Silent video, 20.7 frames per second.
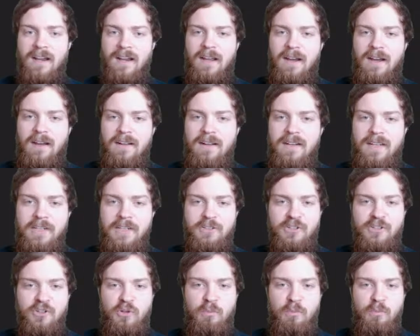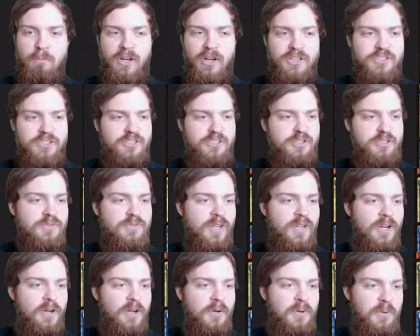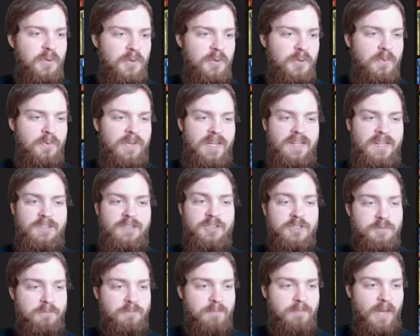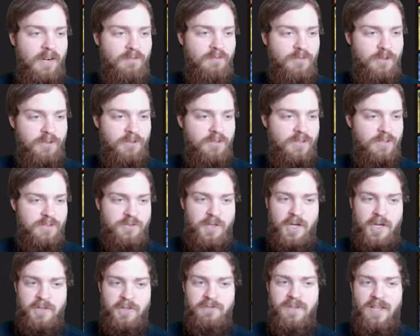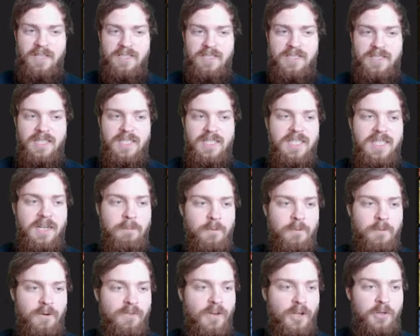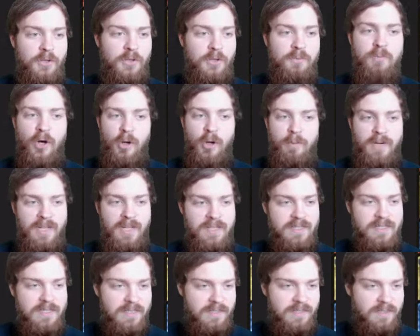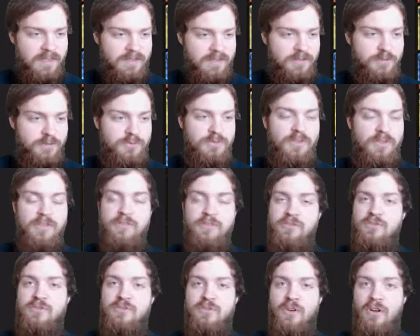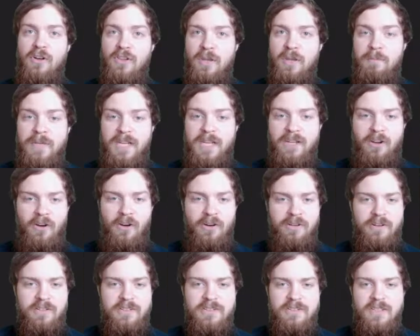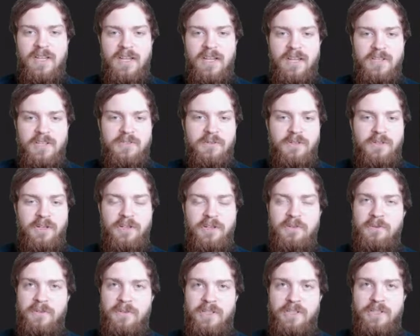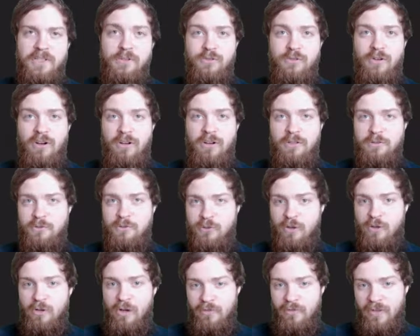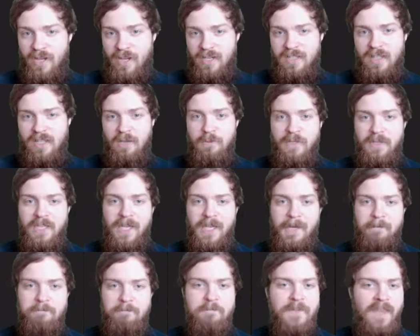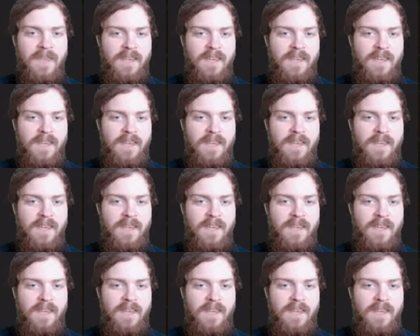God Eternal Bontu, who when it enters the battlefield, you can sacrifice any number of other permanents to draw that many cards. So another really strong draw effect that we get